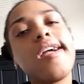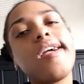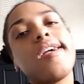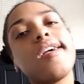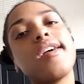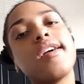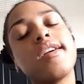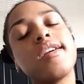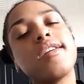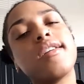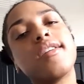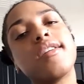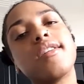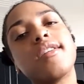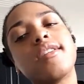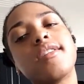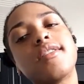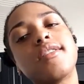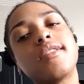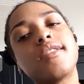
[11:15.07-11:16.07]

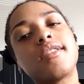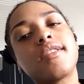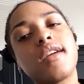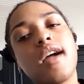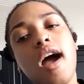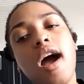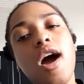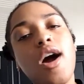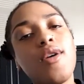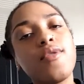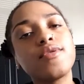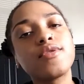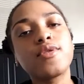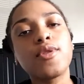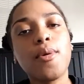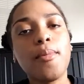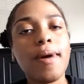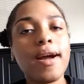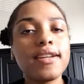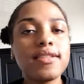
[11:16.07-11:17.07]
And I always
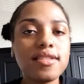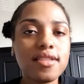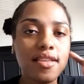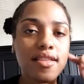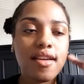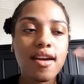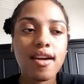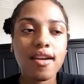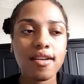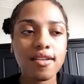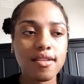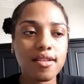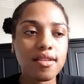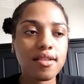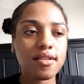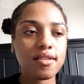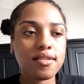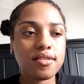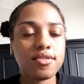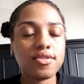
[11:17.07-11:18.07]
go back to that
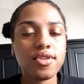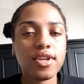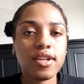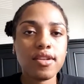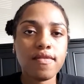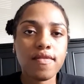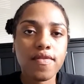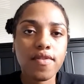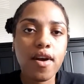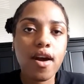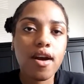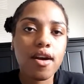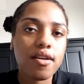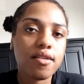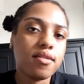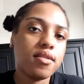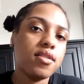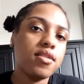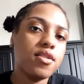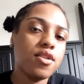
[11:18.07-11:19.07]
train of
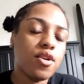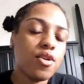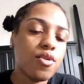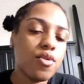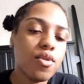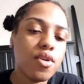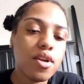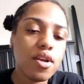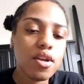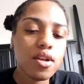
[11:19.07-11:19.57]
thought, you know,